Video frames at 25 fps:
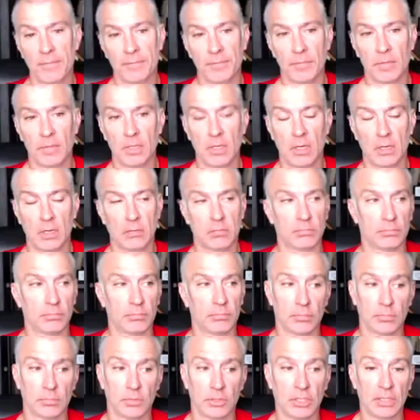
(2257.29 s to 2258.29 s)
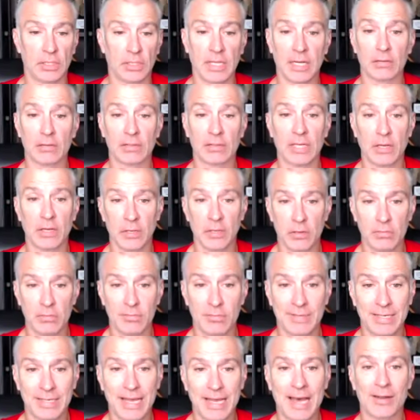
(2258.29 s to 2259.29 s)
you know, shit they don't tell you.
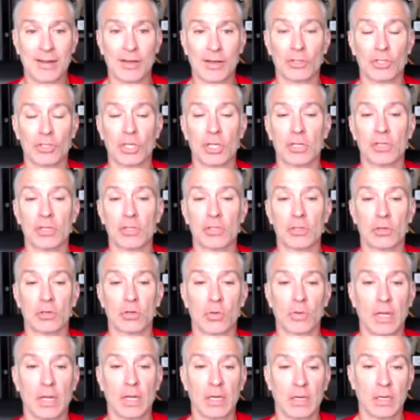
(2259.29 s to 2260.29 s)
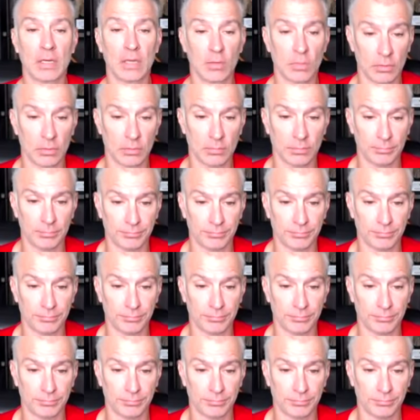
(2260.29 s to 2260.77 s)
Not all judges are created equal,